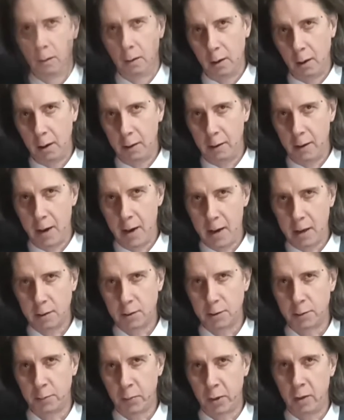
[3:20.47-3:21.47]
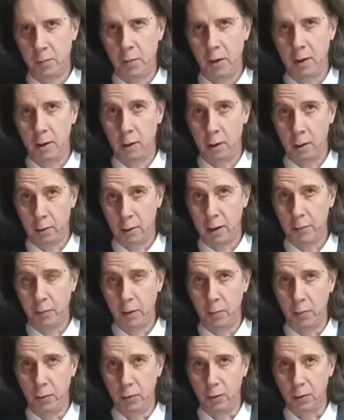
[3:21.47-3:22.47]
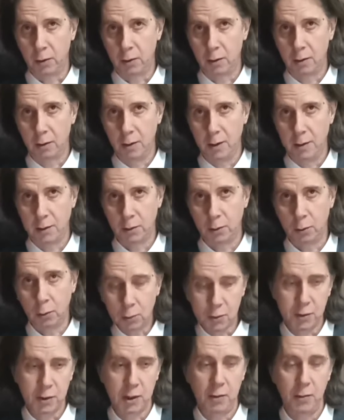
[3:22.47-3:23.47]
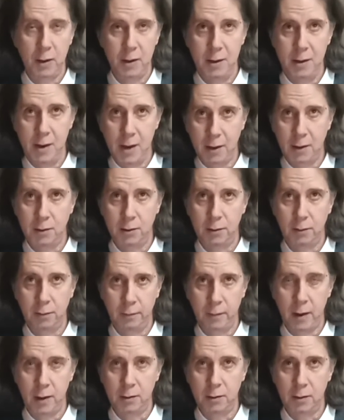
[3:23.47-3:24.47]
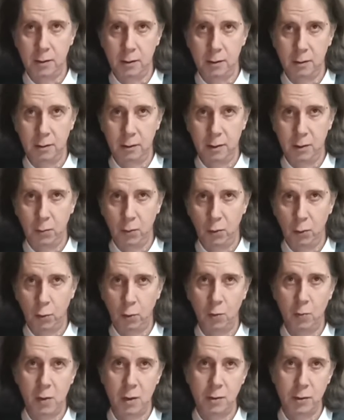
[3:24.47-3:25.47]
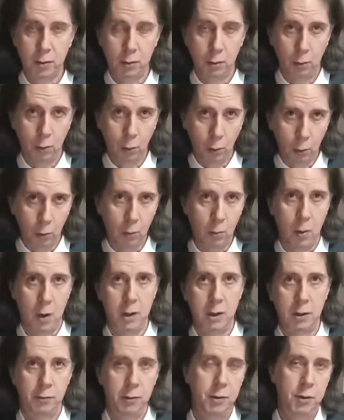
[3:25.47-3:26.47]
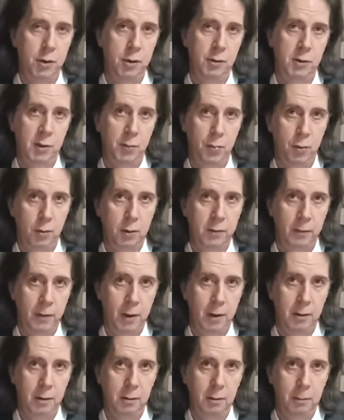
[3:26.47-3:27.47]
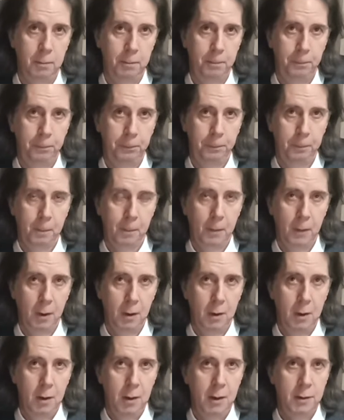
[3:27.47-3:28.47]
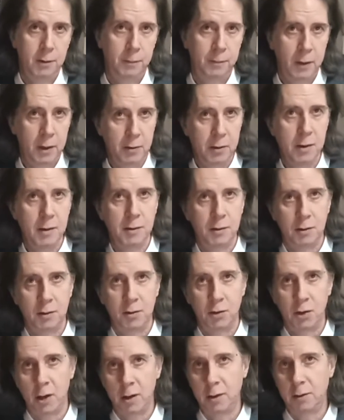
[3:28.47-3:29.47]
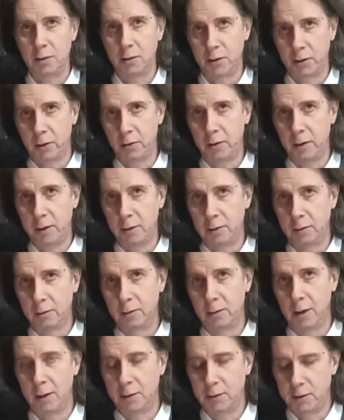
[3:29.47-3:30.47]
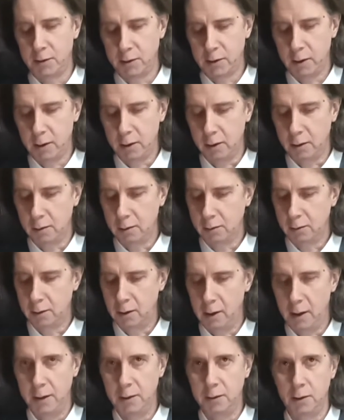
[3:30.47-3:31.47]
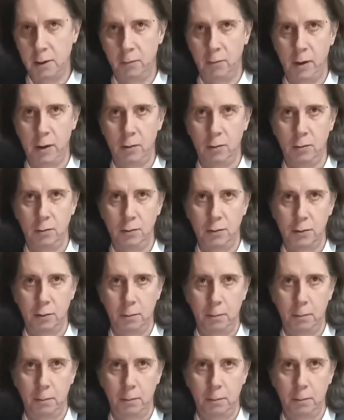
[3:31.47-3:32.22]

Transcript: An ex-public library book is also a negative factor that will almost always reduce a book's value. It's very easy to check inside and see the lending record.